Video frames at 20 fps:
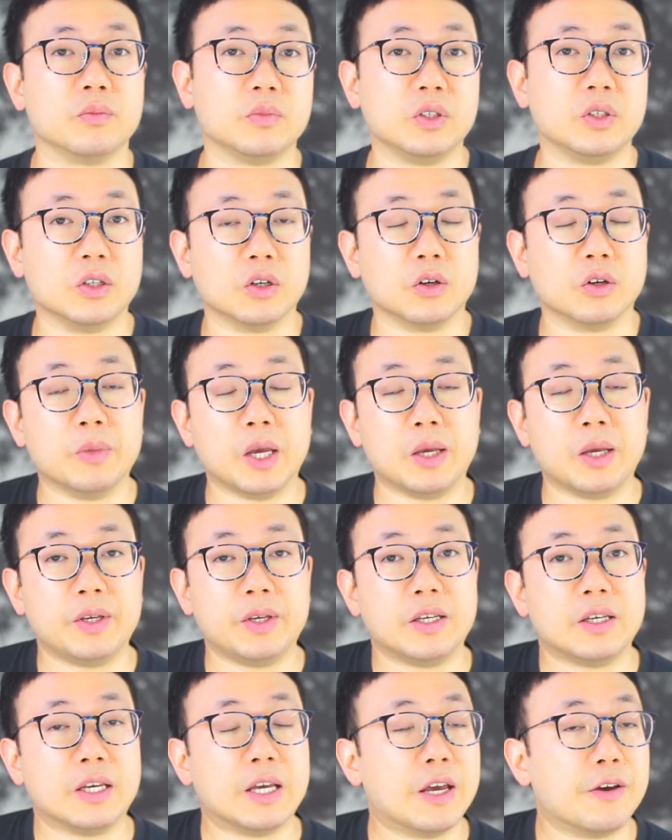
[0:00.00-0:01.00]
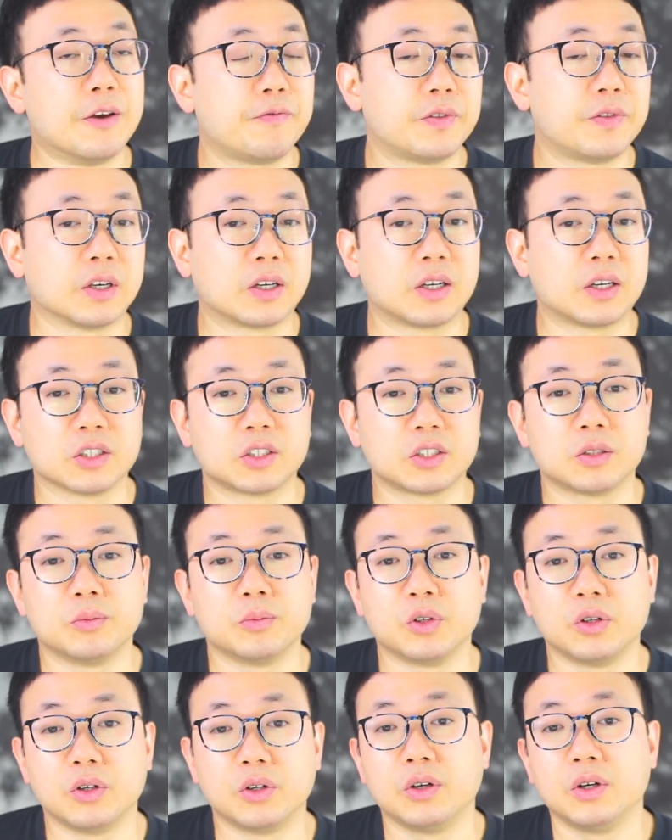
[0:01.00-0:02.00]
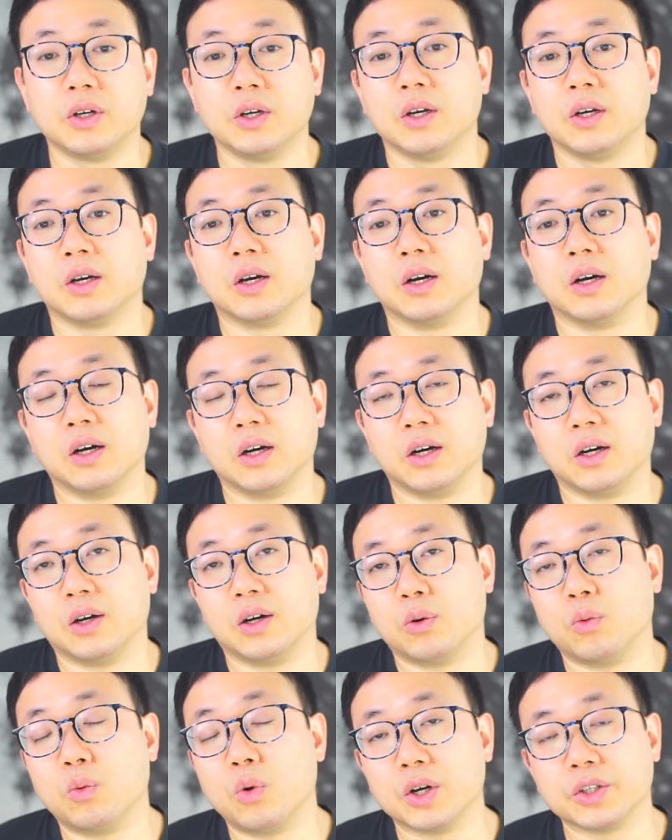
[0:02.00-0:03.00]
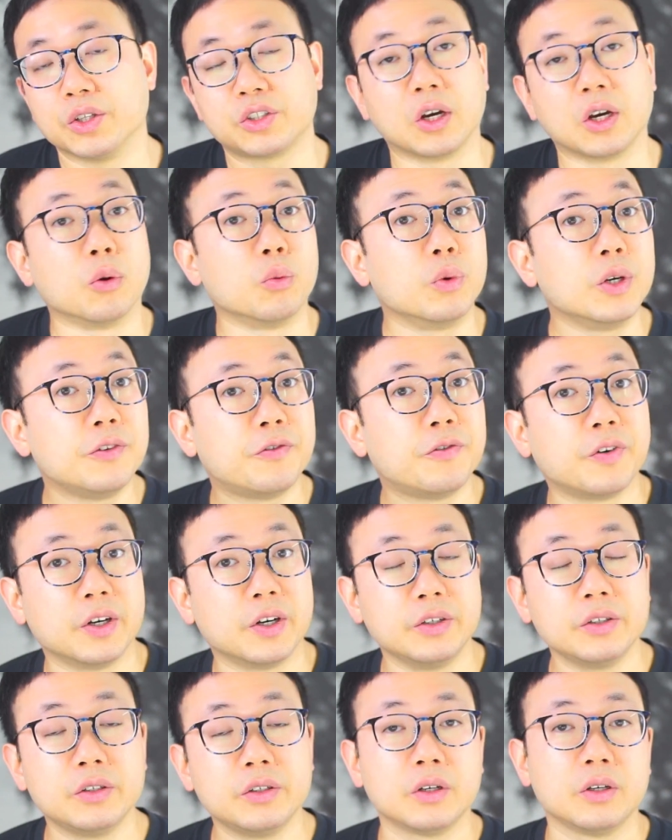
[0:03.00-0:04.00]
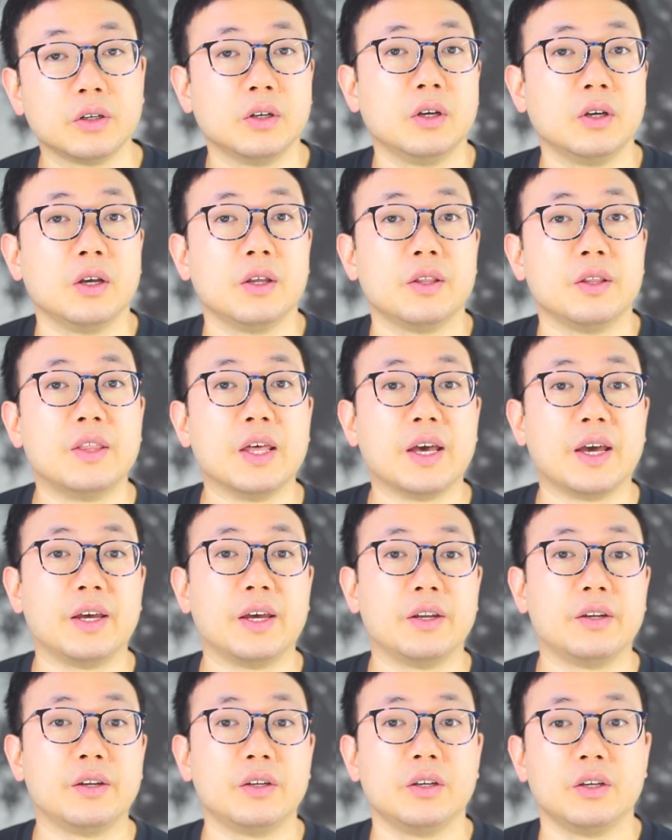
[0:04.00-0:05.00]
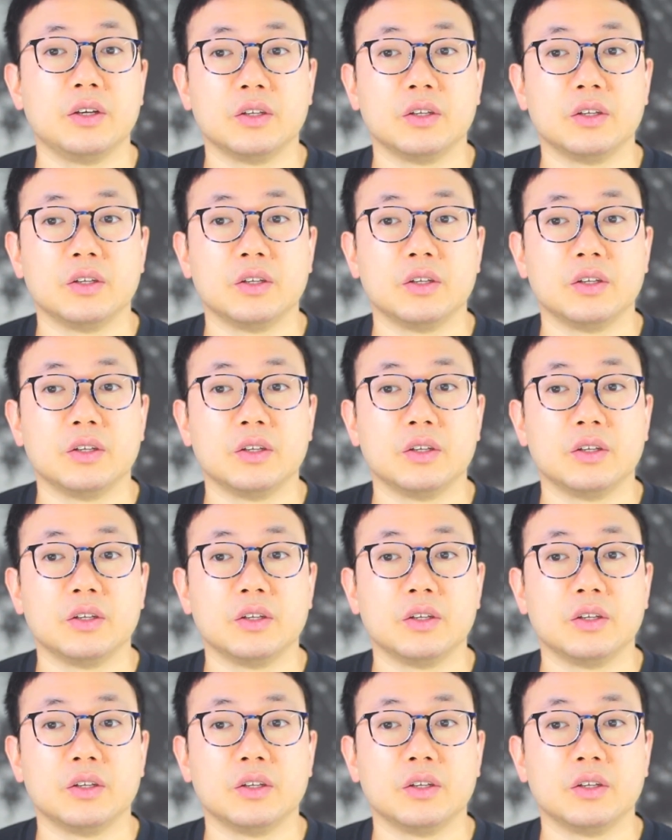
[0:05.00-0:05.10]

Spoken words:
maybe if the customer wants a refund, then